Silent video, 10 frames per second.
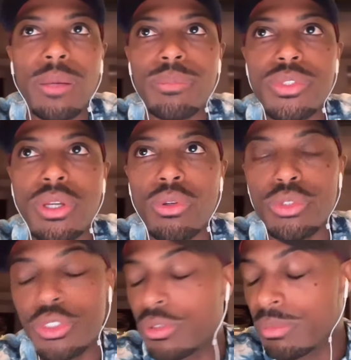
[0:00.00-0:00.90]
So
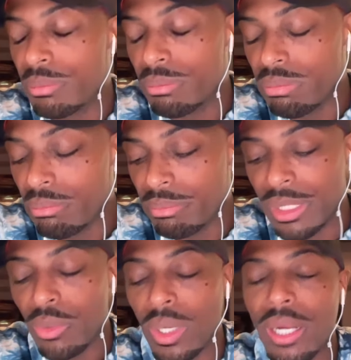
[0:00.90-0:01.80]
just be
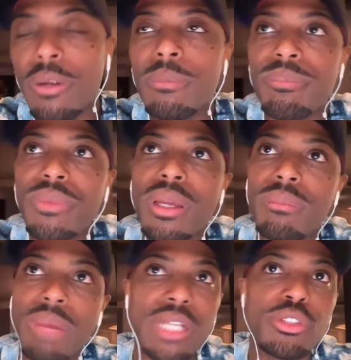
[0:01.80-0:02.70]
aware,
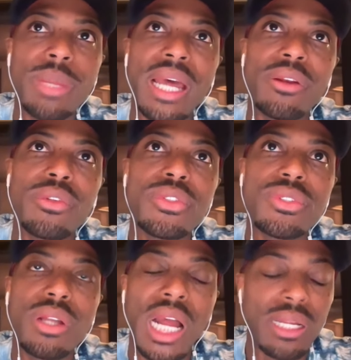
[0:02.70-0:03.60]
mind your manners.
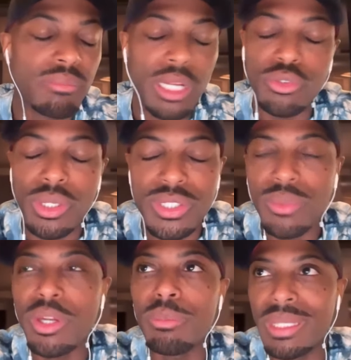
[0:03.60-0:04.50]
I trust that
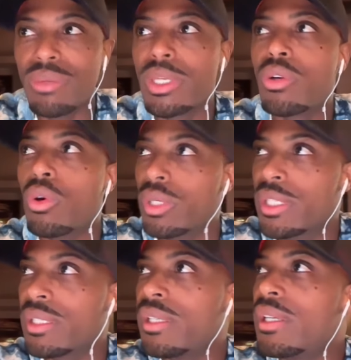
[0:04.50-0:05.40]
we are being recorded.
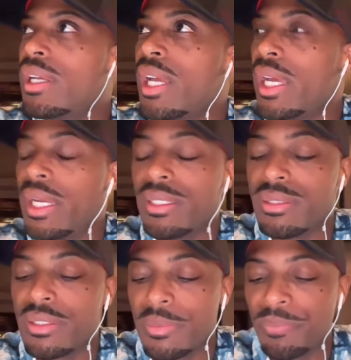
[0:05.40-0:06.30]
And